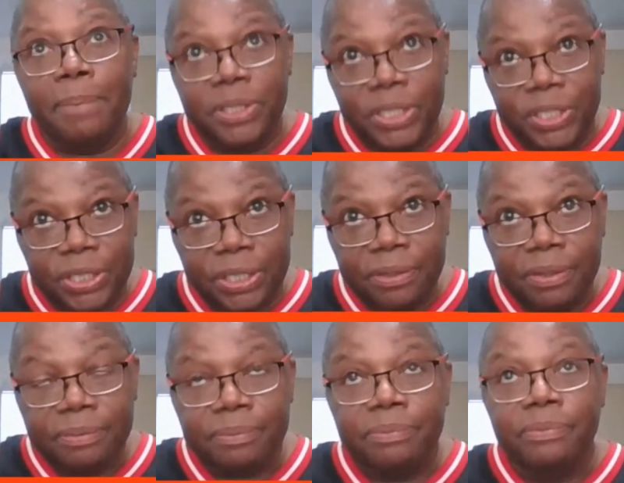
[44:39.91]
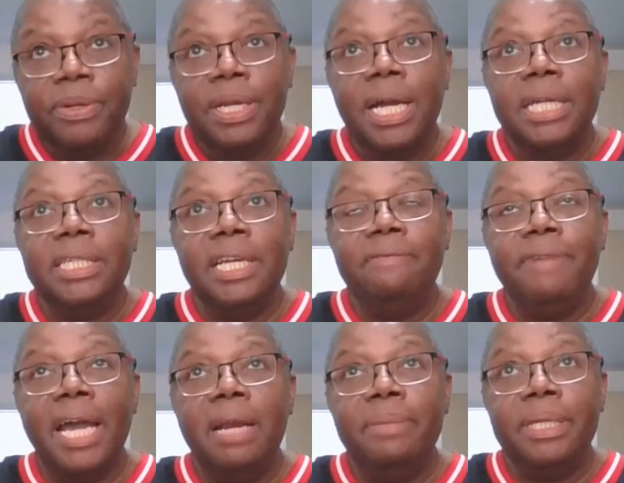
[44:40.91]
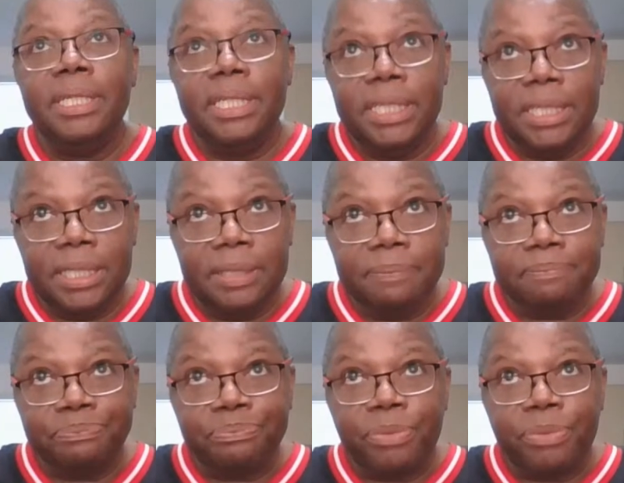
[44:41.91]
D. I take vitamin E.